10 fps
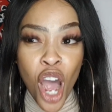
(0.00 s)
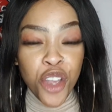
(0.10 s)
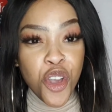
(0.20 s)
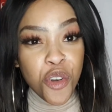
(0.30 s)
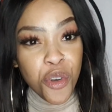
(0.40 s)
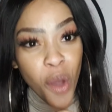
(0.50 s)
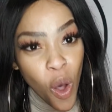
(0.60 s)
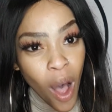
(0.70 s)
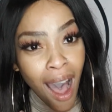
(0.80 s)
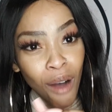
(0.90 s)
You
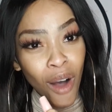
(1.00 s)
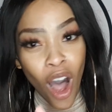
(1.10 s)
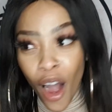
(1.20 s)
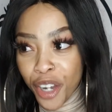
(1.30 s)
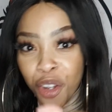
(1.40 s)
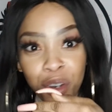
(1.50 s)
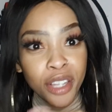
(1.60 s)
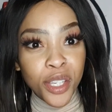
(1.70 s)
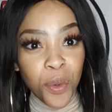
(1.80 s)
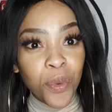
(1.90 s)
know how hard you
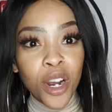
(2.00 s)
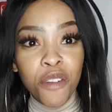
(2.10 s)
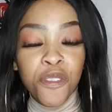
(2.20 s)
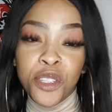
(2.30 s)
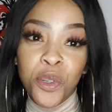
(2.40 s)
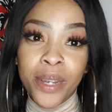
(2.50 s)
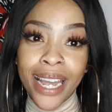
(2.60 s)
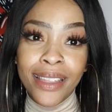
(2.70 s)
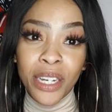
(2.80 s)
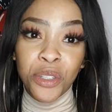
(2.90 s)
need to work to
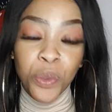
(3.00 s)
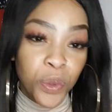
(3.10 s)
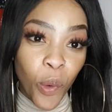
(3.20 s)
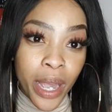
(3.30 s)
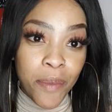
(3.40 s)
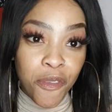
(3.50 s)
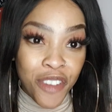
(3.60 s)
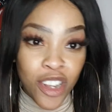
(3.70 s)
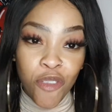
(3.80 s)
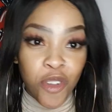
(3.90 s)
get the truth or
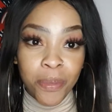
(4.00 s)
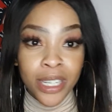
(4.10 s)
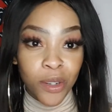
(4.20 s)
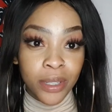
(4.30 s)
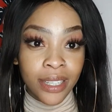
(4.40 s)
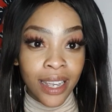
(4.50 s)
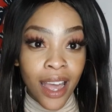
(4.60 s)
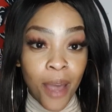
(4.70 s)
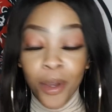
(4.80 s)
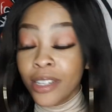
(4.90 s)
imfihlo from idlozi,
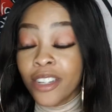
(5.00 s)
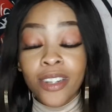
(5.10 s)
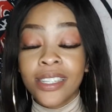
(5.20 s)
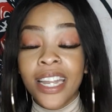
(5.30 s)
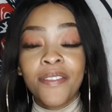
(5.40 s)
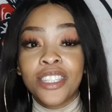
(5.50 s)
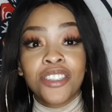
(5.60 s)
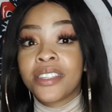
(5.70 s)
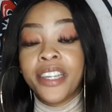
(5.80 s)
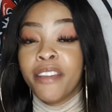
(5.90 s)
because idlozi never
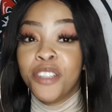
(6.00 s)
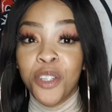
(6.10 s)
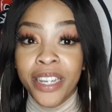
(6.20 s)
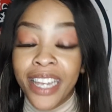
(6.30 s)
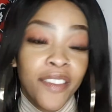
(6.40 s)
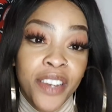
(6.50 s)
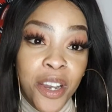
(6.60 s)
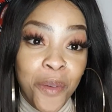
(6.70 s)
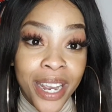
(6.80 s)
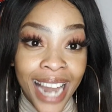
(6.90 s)
just give it
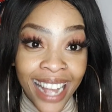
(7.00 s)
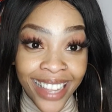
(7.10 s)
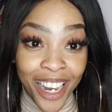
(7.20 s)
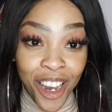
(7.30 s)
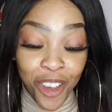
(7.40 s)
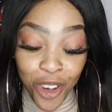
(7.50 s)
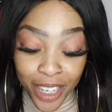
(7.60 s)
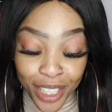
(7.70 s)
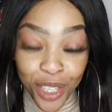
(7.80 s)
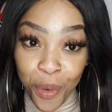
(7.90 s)
away like that. You
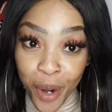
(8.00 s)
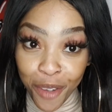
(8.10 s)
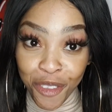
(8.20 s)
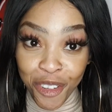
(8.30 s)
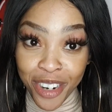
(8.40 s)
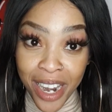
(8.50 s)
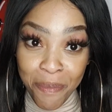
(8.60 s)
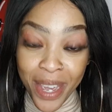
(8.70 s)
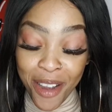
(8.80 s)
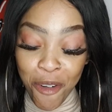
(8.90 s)
need to work for it and
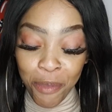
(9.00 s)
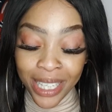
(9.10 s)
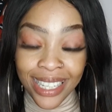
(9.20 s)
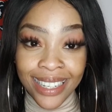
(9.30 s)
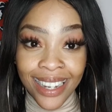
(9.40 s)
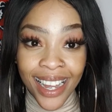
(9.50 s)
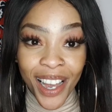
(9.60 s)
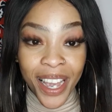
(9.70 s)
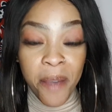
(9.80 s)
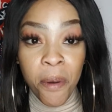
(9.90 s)
be committed.
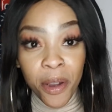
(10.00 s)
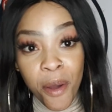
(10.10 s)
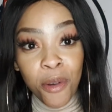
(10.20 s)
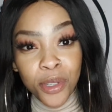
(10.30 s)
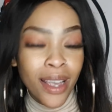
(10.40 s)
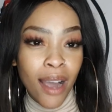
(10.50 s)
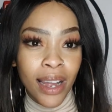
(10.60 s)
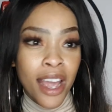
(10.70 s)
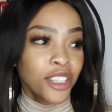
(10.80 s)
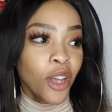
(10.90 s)

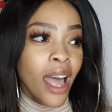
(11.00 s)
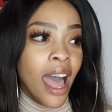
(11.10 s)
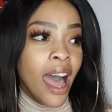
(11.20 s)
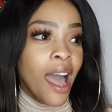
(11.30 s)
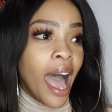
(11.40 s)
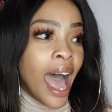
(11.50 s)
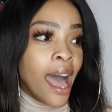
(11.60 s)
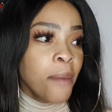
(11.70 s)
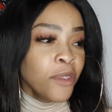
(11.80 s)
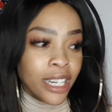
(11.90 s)
So
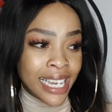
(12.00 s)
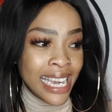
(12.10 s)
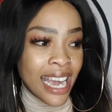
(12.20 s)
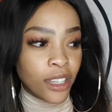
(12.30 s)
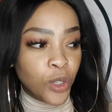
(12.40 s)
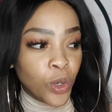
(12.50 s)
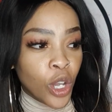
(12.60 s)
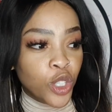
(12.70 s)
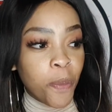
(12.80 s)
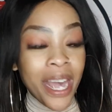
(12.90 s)
I'm not here
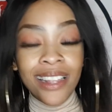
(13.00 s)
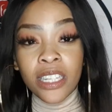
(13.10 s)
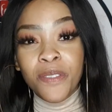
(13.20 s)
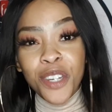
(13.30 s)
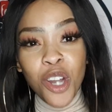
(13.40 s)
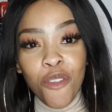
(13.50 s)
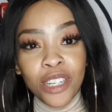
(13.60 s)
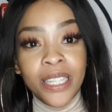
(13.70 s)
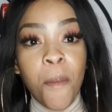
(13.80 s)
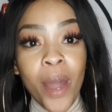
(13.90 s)
to make this video for
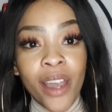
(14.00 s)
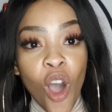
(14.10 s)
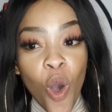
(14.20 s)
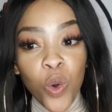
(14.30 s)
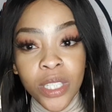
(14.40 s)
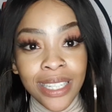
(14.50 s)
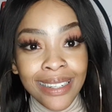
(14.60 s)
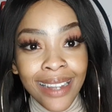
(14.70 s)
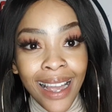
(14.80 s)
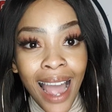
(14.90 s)
someone who
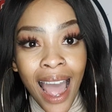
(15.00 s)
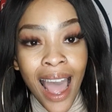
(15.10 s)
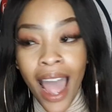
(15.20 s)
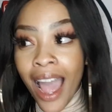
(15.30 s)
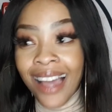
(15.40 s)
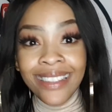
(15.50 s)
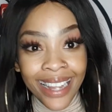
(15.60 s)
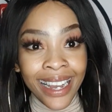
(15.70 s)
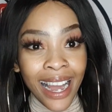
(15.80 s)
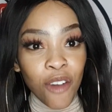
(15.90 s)
still I
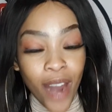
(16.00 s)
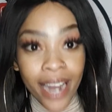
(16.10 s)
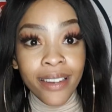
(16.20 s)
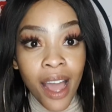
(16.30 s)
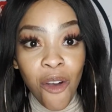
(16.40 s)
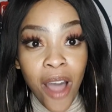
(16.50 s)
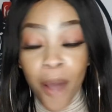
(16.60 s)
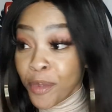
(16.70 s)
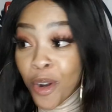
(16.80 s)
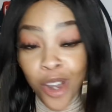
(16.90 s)
think right now
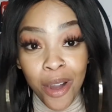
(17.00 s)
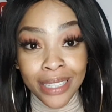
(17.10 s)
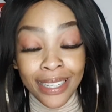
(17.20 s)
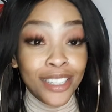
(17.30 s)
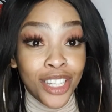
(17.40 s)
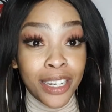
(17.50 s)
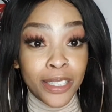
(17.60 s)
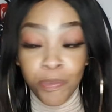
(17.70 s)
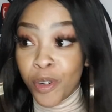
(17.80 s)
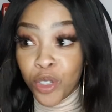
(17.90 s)
I'm no longer teaching
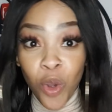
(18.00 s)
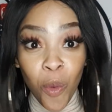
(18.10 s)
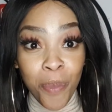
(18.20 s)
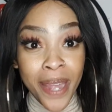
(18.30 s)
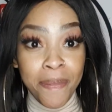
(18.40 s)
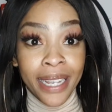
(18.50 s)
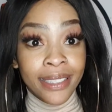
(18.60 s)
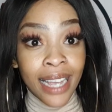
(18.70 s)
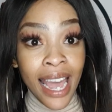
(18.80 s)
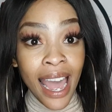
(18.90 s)
spiritual
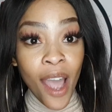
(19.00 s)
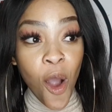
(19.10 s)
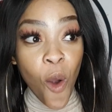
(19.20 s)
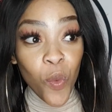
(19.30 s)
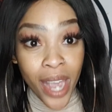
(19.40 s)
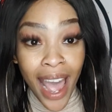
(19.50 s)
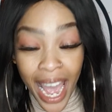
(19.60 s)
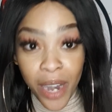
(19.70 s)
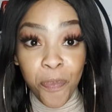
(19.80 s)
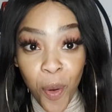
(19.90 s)
babies. We are
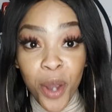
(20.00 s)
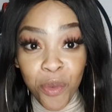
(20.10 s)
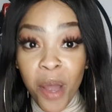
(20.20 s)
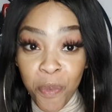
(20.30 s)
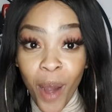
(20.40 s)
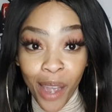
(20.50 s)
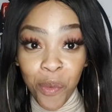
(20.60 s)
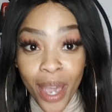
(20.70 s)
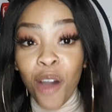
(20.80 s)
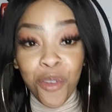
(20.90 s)
at a point where
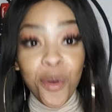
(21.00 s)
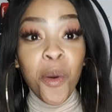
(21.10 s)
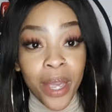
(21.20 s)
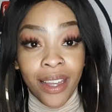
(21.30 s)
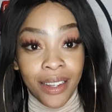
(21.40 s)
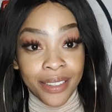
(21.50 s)
we are growing.